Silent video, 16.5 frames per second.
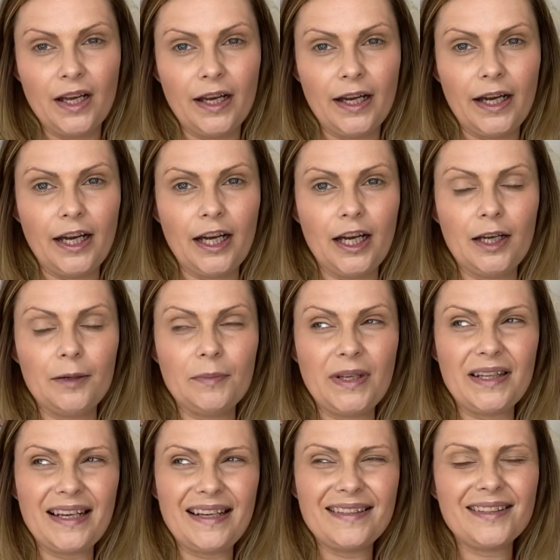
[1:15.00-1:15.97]
um,
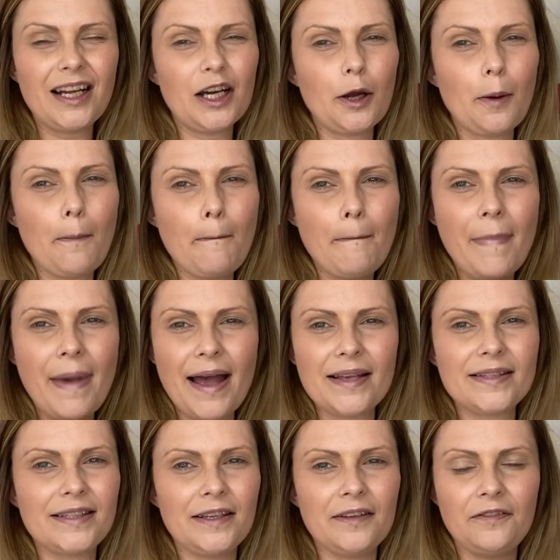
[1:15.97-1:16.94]
that's like a
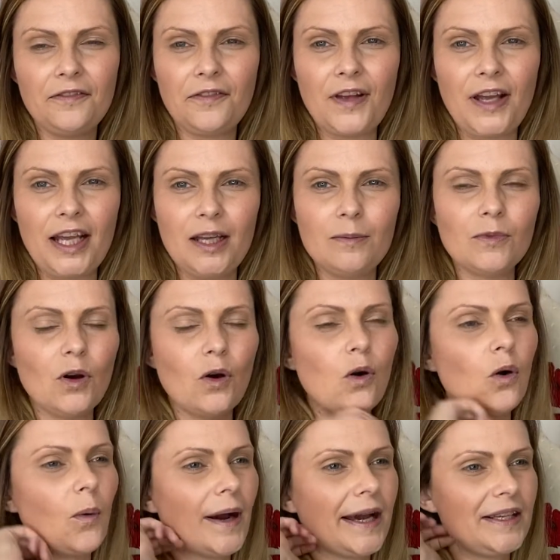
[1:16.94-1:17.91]
massive theme that
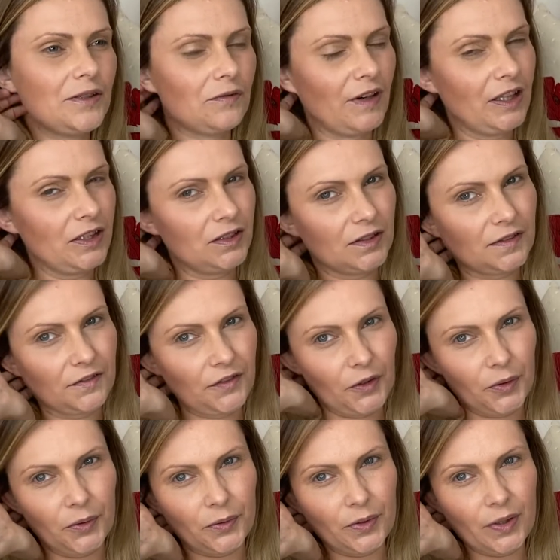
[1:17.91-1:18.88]
always runs
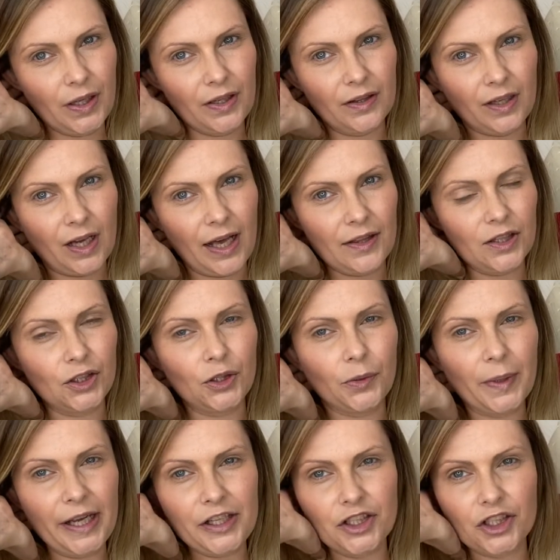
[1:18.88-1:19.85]
through like the new
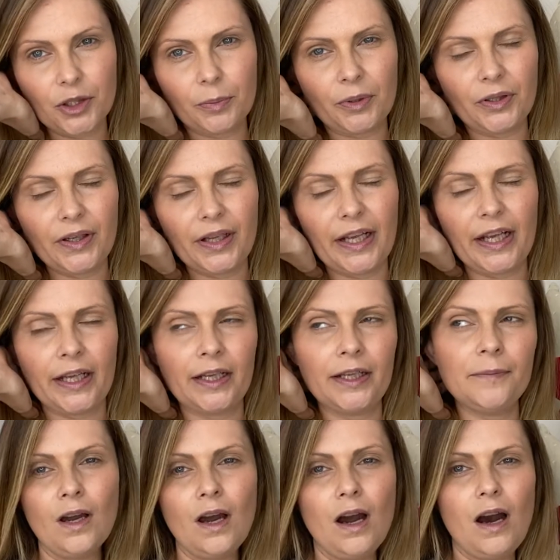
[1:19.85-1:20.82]
age
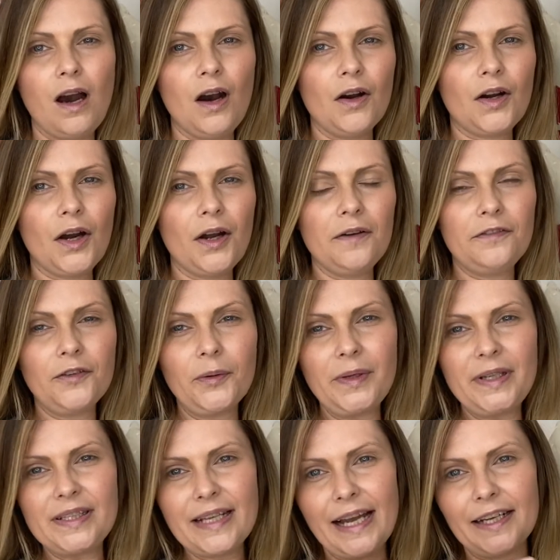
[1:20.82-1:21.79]
community. I'll go through
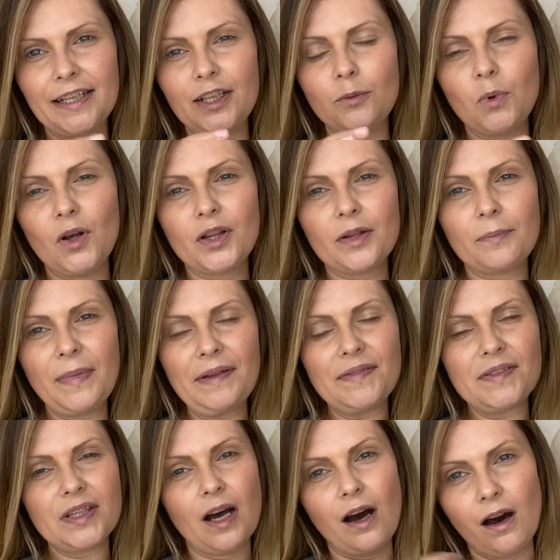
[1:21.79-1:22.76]
exactly what the
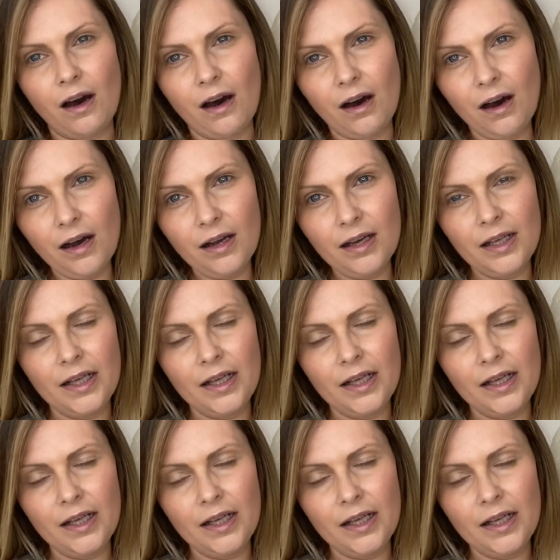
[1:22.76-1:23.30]
myths are